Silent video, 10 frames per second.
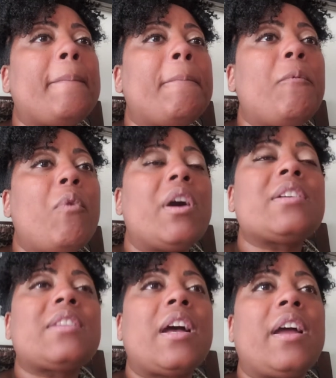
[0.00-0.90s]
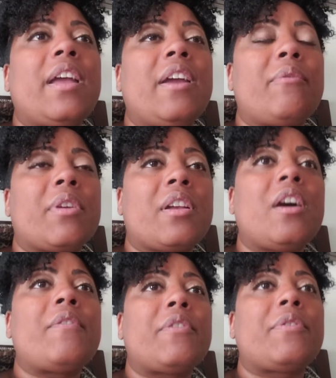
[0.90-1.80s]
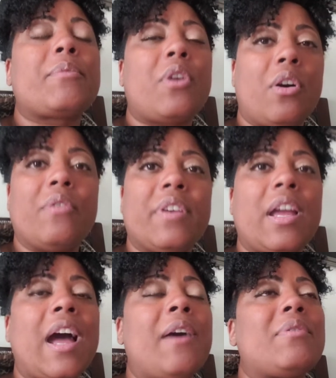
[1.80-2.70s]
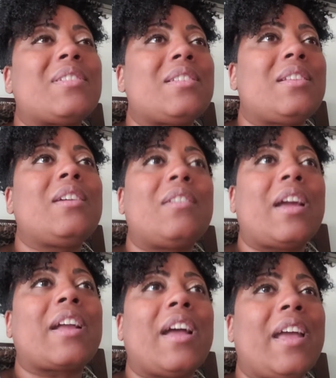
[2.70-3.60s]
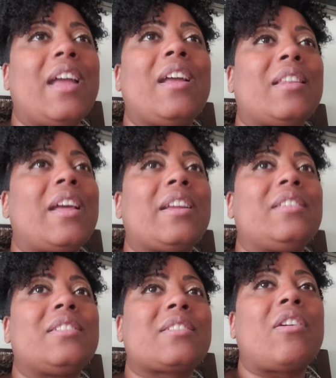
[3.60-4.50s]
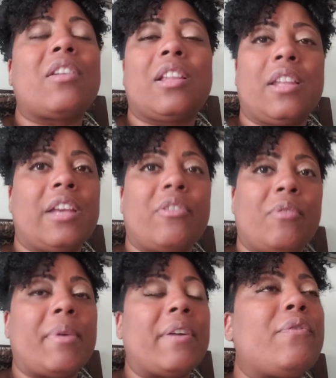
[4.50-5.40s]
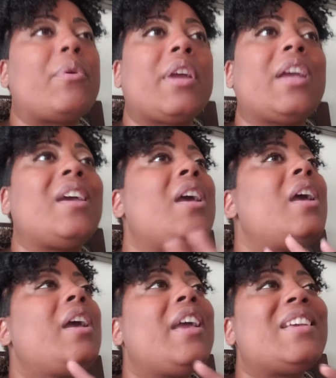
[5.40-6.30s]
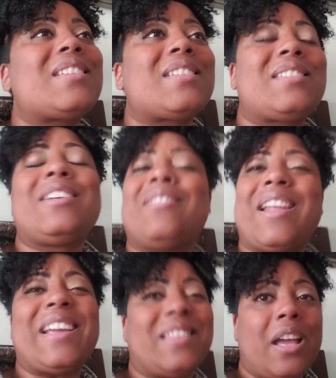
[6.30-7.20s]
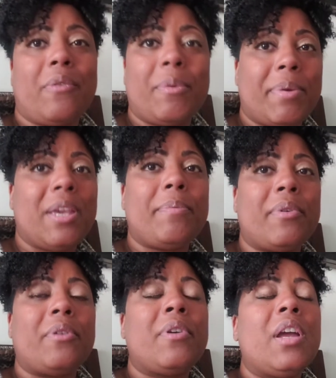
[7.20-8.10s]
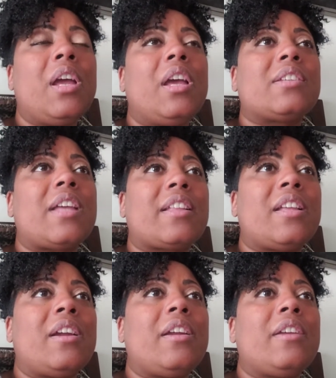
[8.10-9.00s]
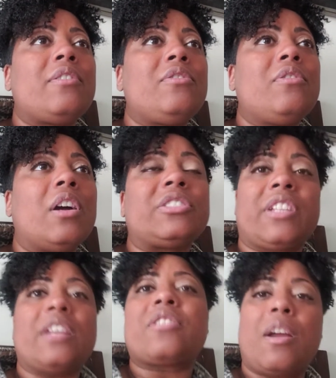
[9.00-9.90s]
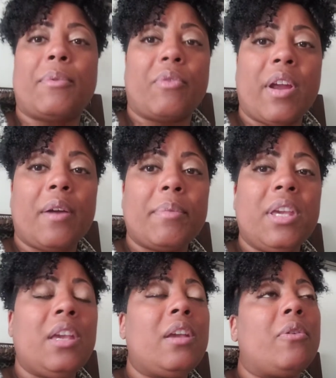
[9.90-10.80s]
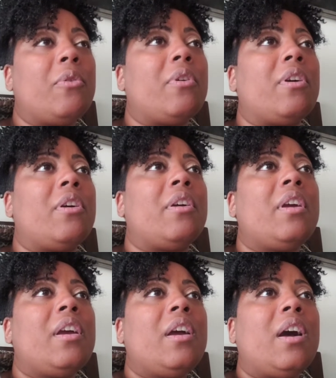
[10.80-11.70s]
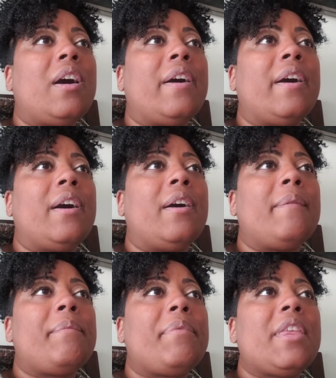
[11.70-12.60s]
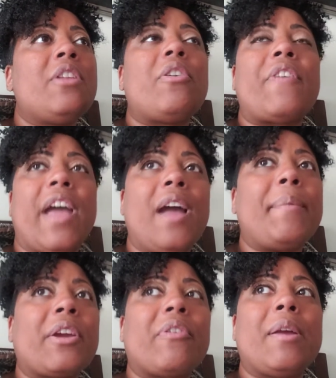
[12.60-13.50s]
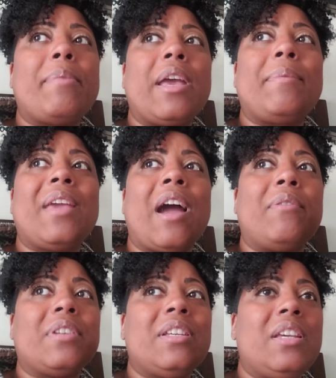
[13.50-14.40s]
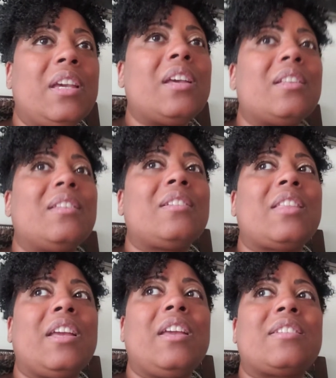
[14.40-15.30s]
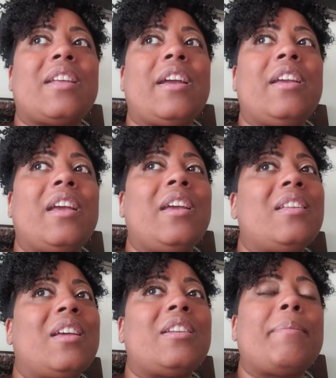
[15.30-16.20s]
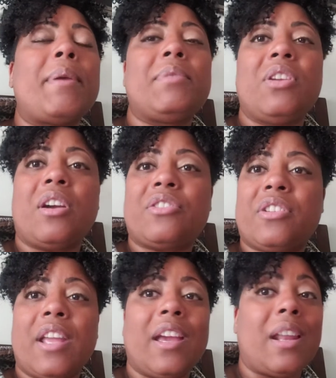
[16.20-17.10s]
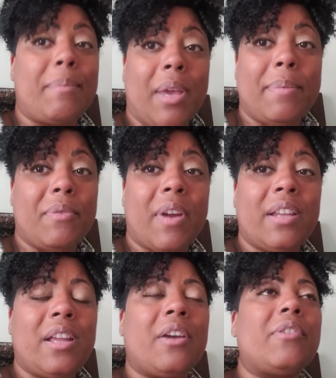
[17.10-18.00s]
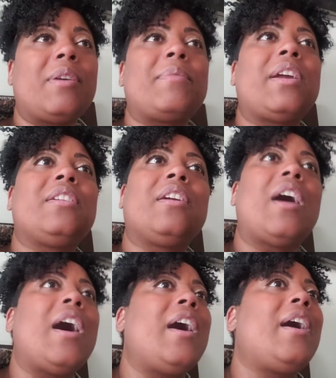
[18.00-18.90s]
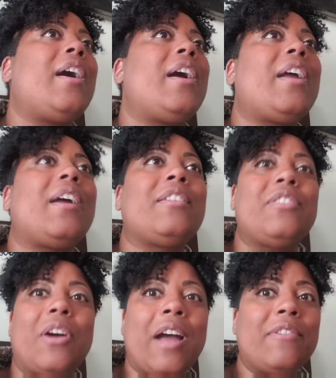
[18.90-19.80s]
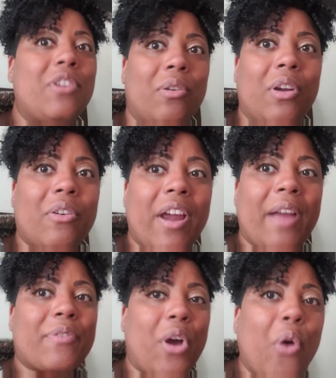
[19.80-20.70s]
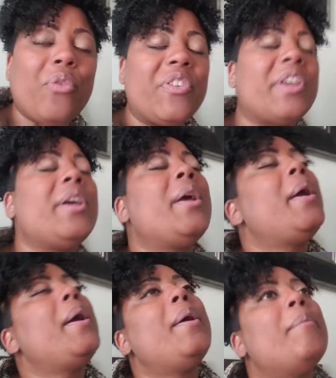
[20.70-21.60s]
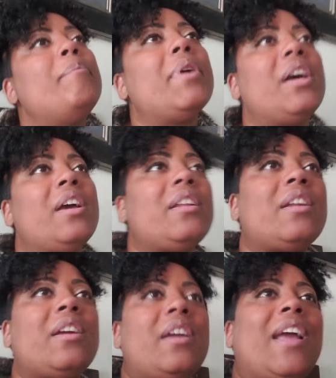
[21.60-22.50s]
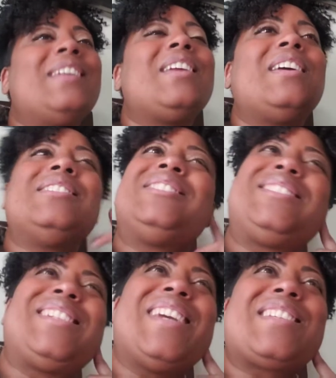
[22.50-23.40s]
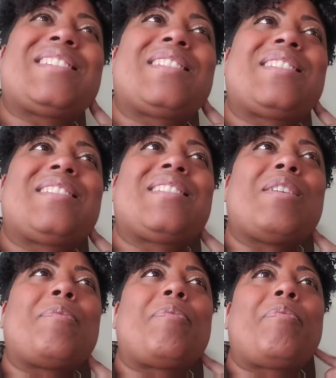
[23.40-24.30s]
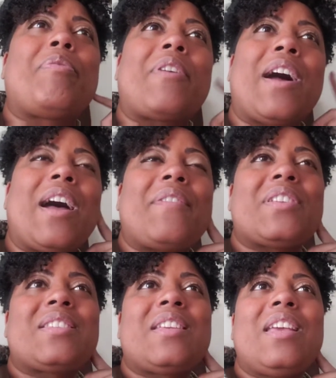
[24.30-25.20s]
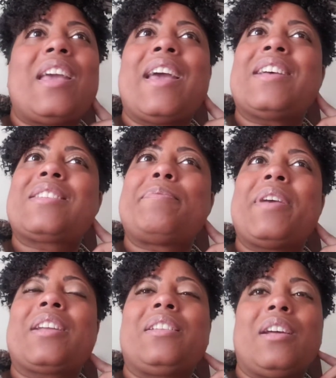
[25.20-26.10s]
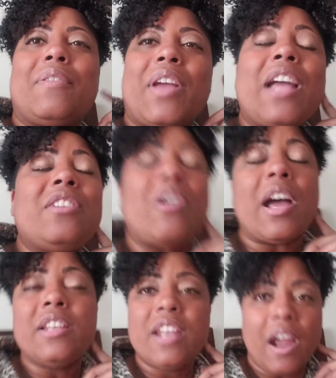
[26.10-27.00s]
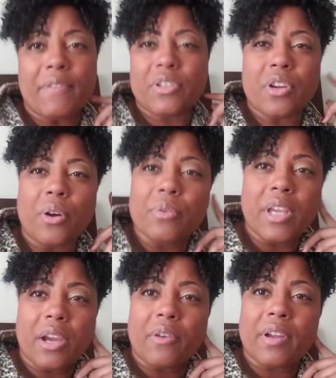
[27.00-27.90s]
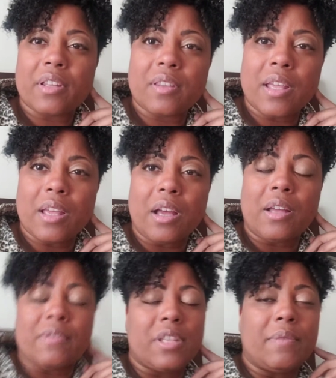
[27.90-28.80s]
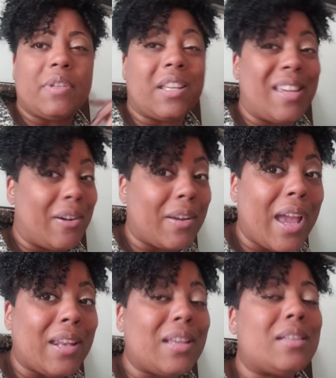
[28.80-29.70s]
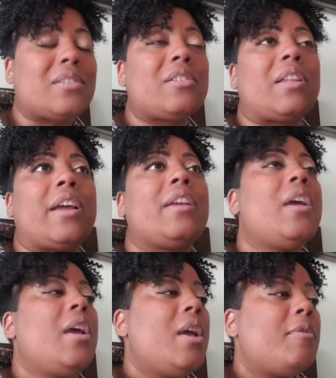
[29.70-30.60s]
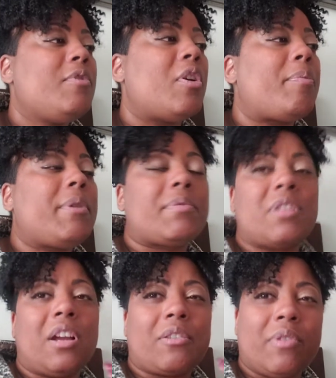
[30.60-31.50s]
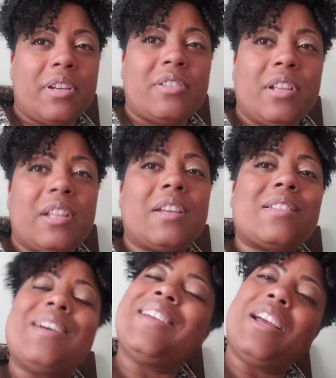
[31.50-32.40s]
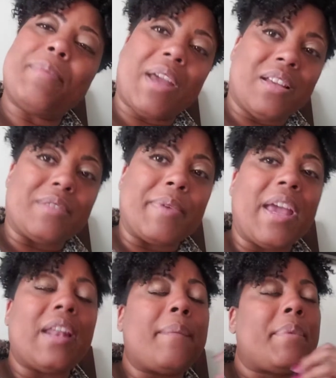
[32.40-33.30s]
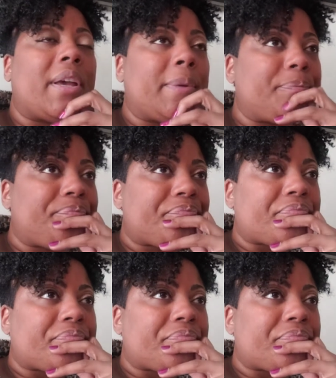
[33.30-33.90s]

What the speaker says: once I had recovered from COVID, I was still like I had like this scarlet letter on forehead. It's still like that with people. It's like they are scared to come around me, or if I have my grandbaby, I would get things like, "Hey, Yolanda, maybe y'all shouldn't have that baby right now," and I'm like, I no longer have COVID, but and then just the privacy aspect of it. I never told Garrick them that Garrick had it until like people started questioning now. So, oh, yeah, my husband had it, but